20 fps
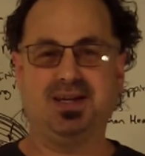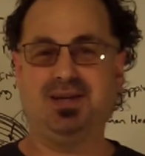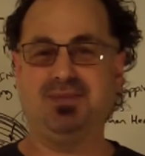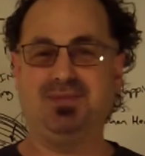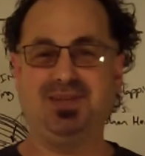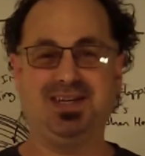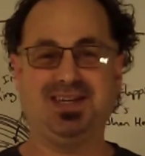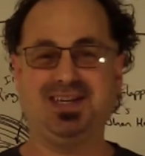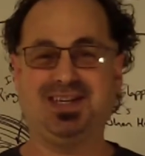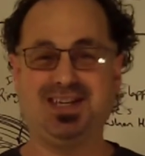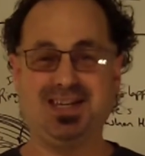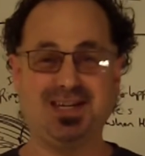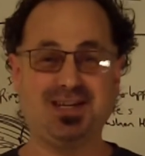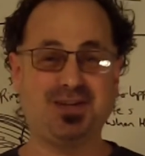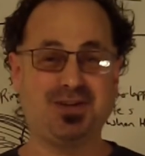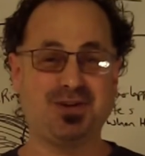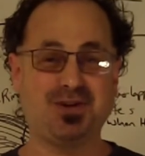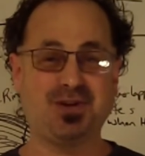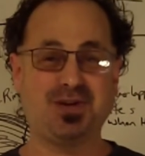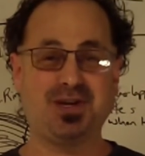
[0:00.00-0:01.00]
I mean,
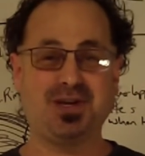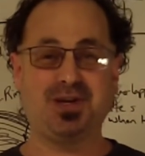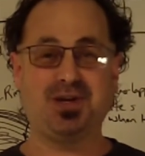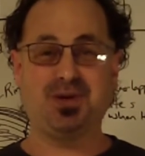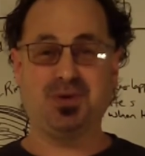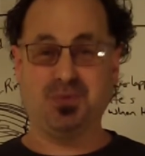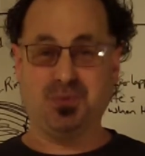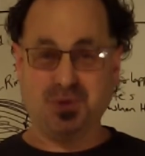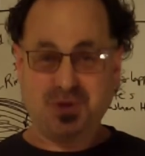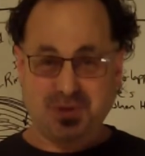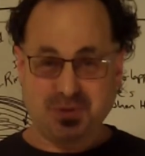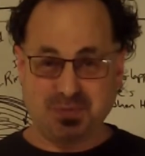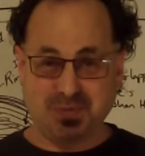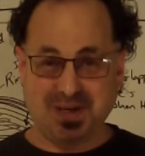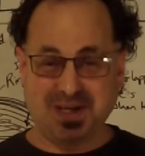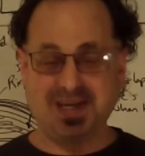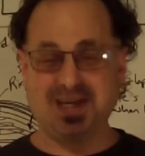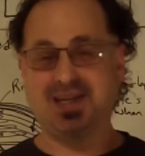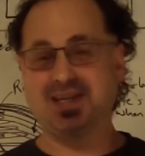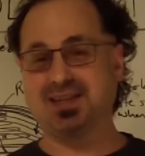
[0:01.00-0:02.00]
get nerdy with
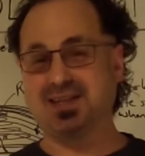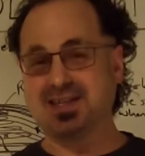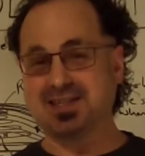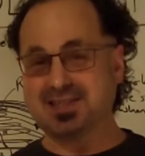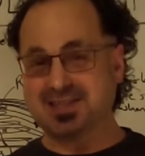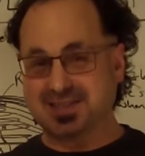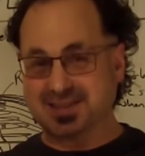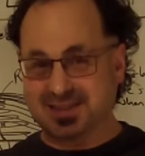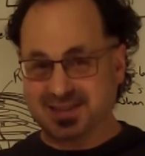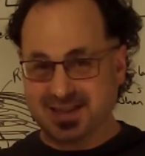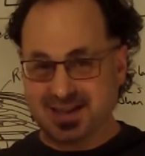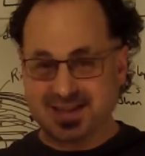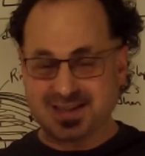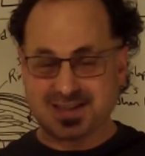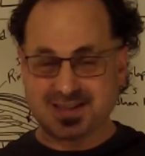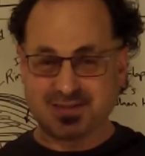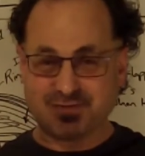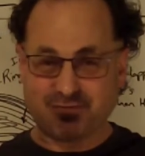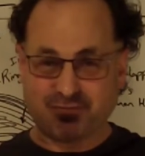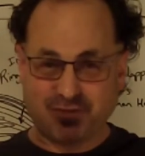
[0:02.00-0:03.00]
me.
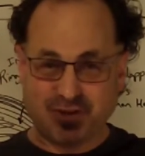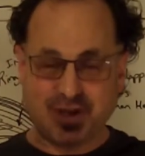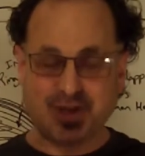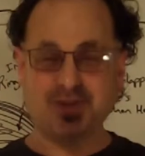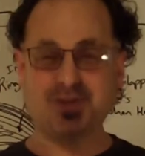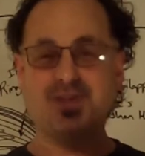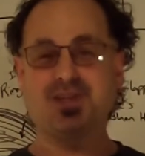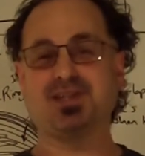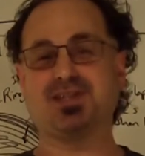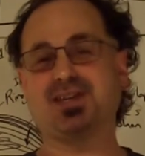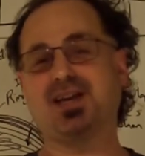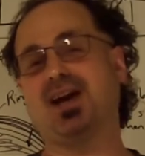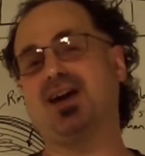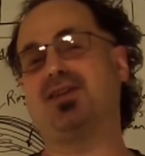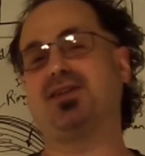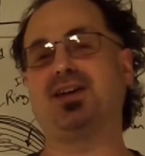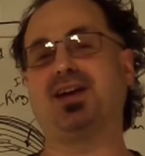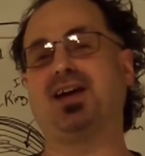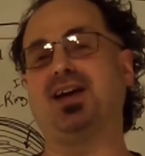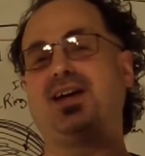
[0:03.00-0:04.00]
Let's figure this
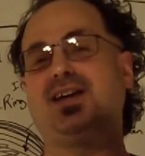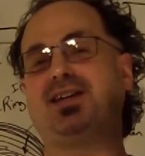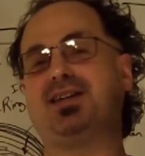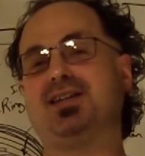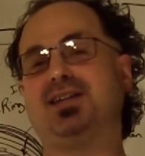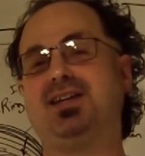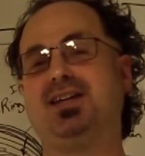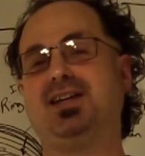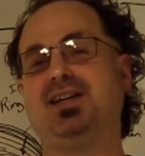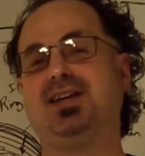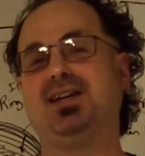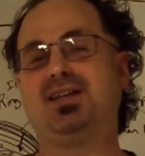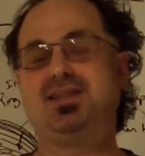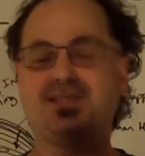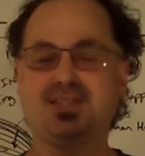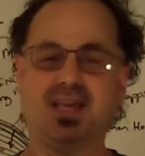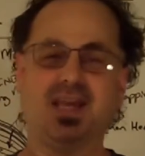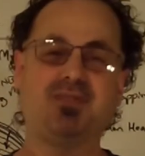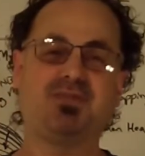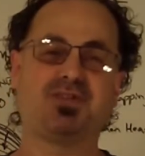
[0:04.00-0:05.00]
out and
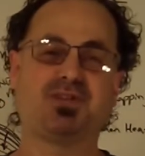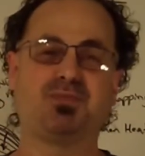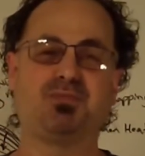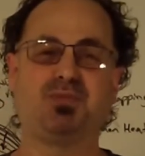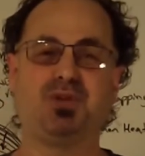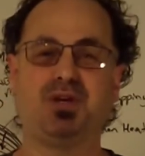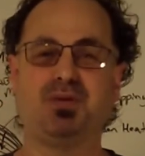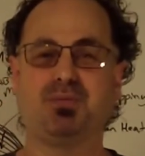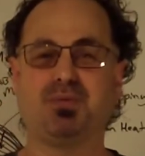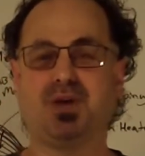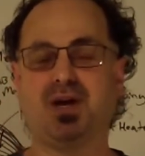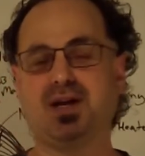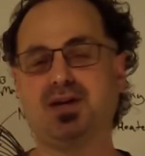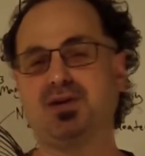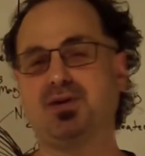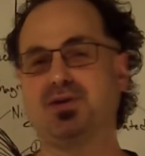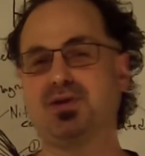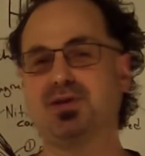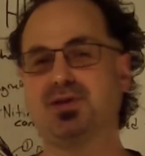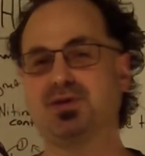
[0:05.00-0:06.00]
save some people. I
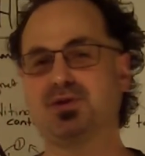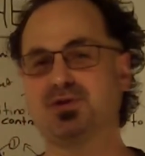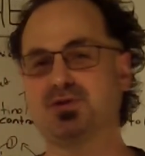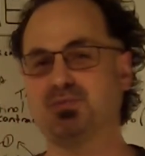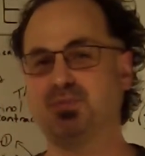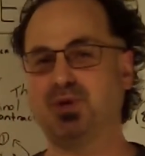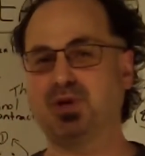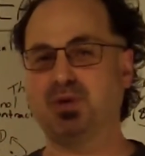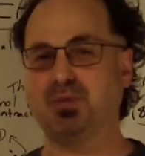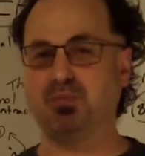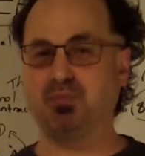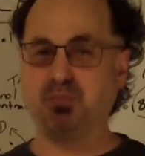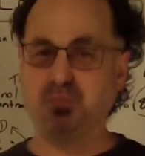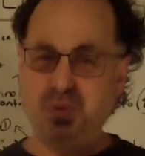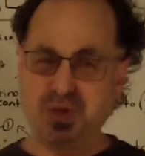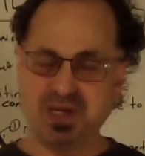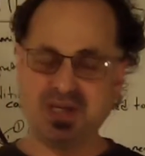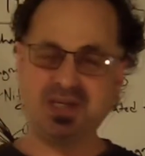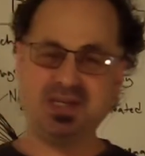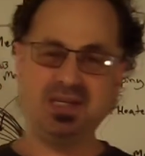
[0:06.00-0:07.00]
know that there's been a
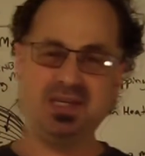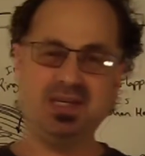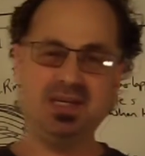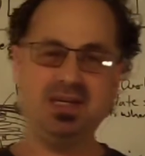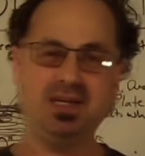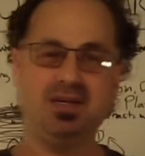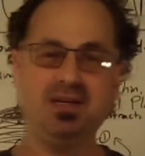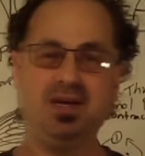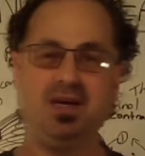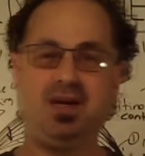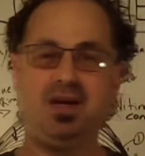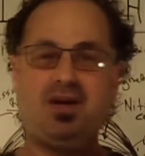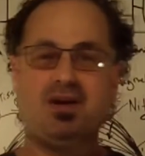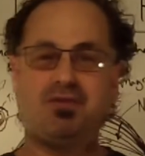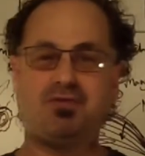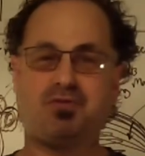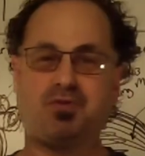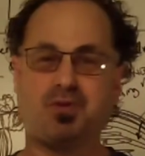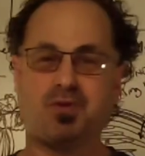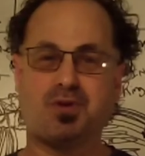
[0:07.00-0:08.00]
big need
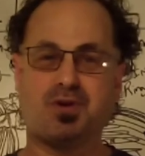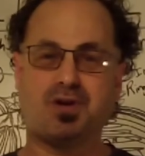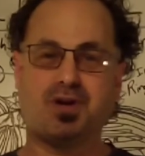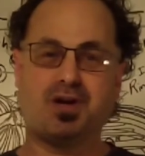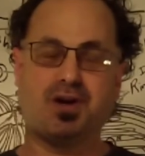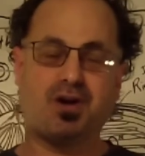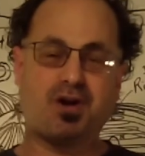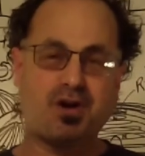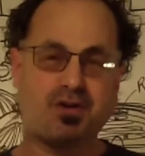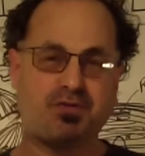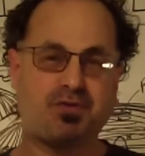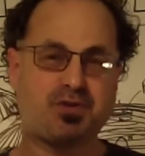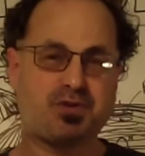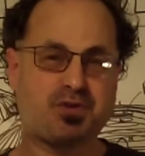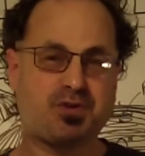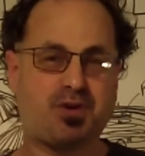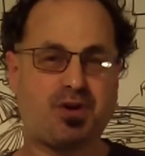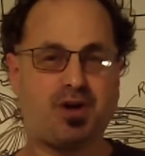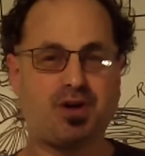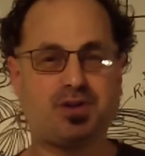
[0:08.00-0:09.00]
for an
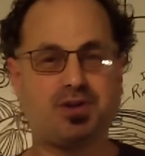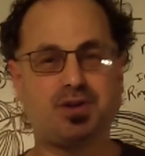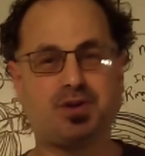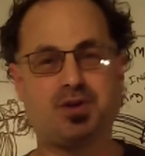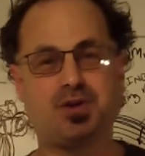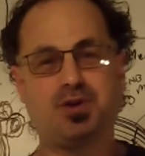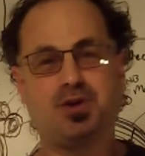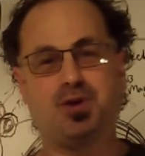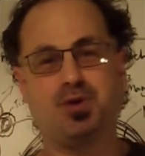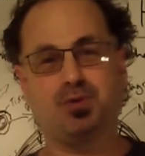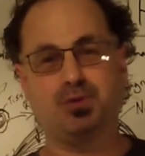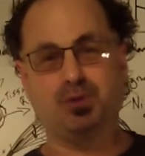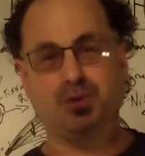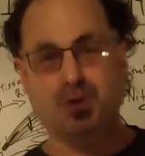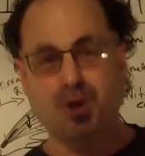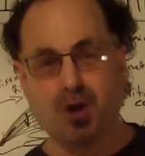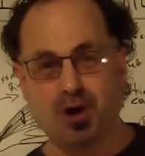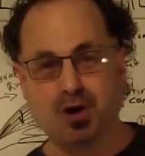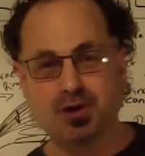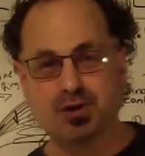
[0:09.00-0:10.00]
artificial heart that could go
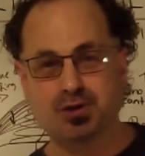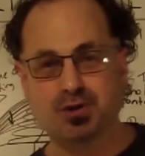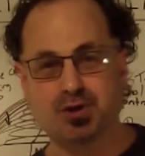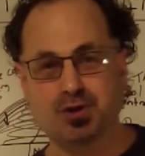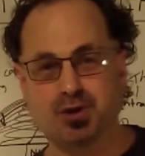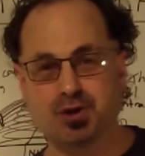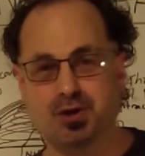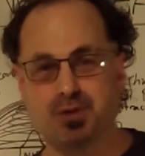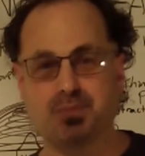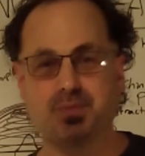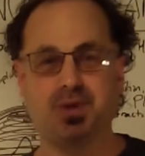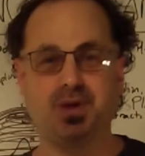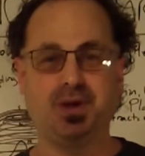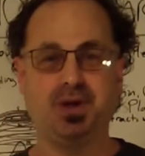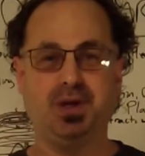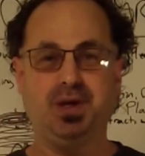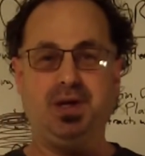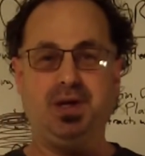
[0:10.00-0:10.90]
long term